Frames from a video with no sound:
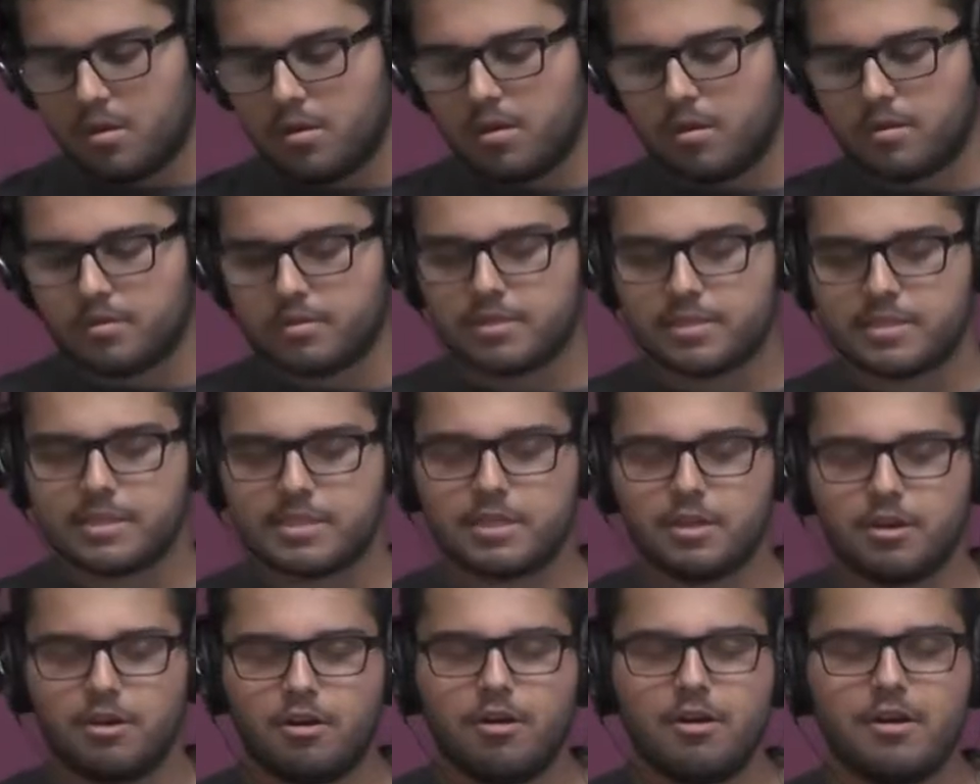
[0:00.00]

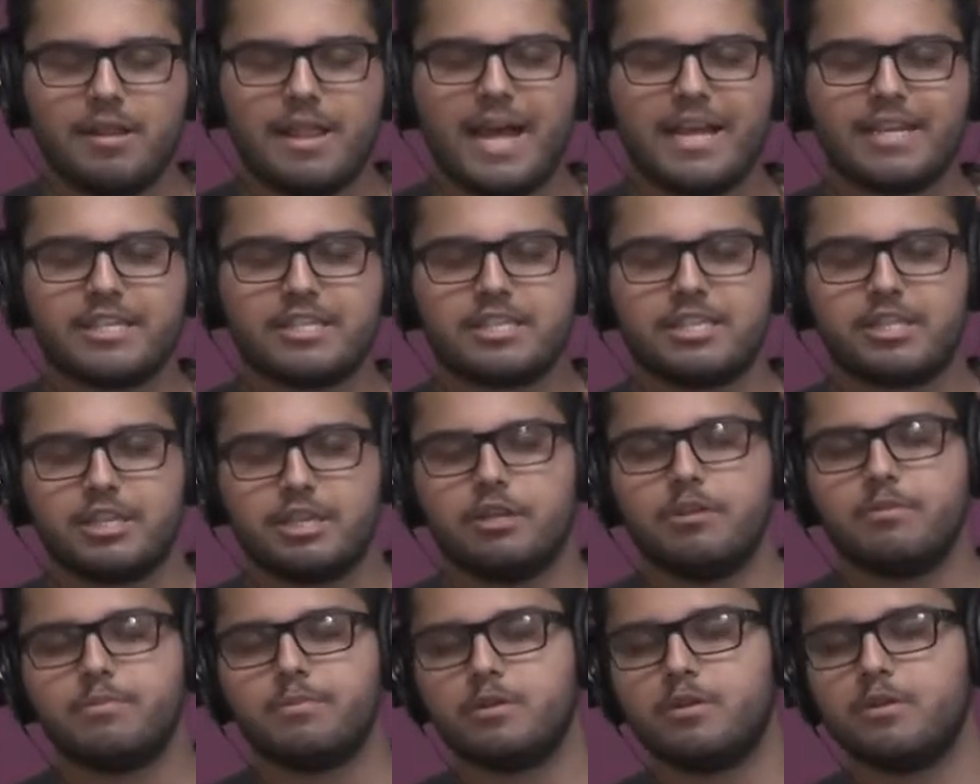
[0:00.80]
So Saw that
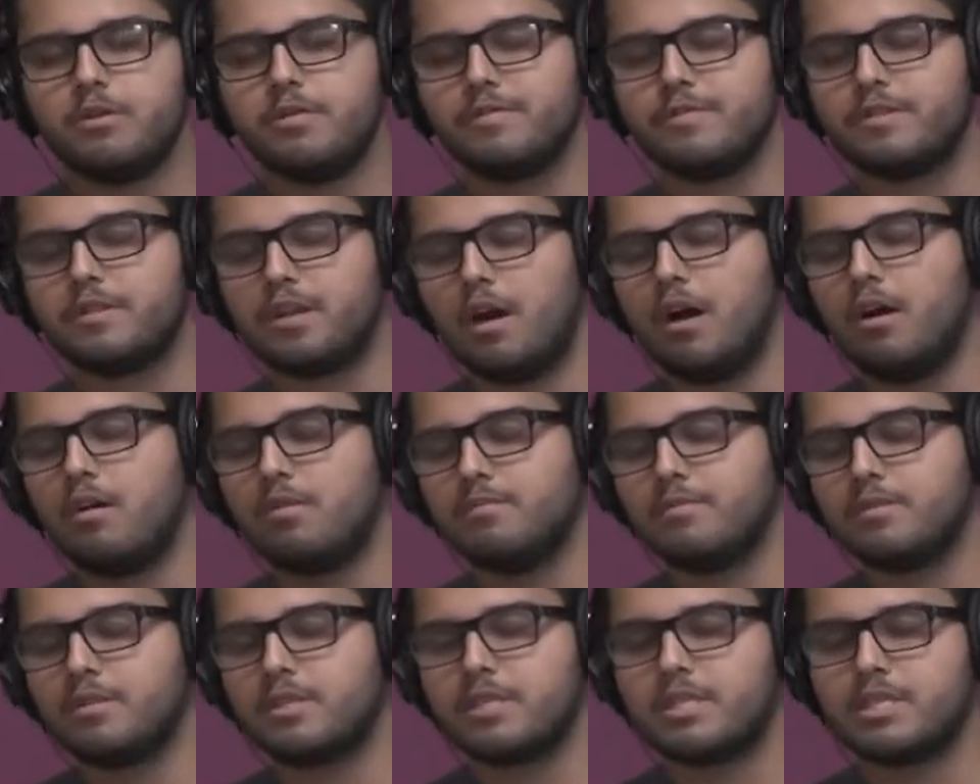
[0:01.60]
you moved on
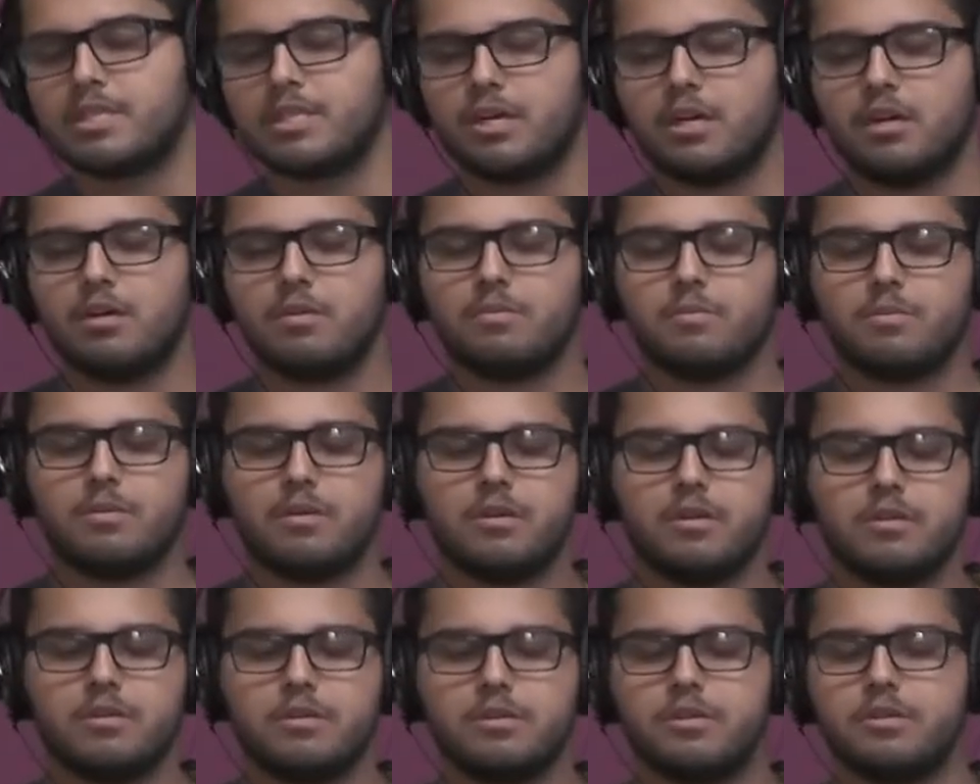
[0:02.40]
with
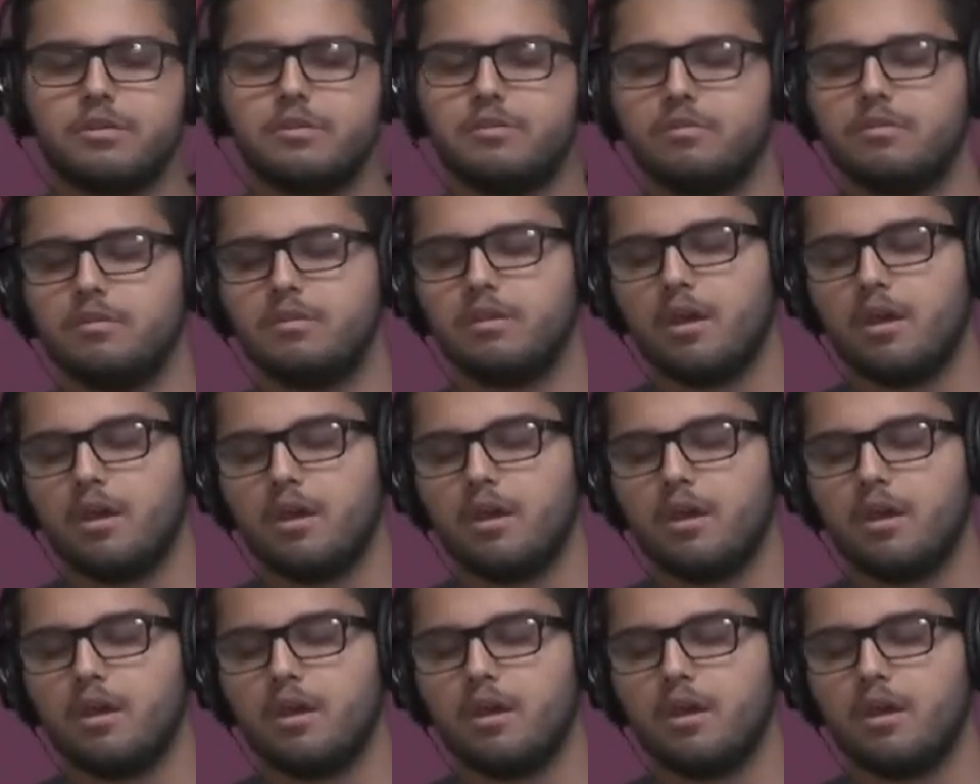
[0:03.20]
someone new.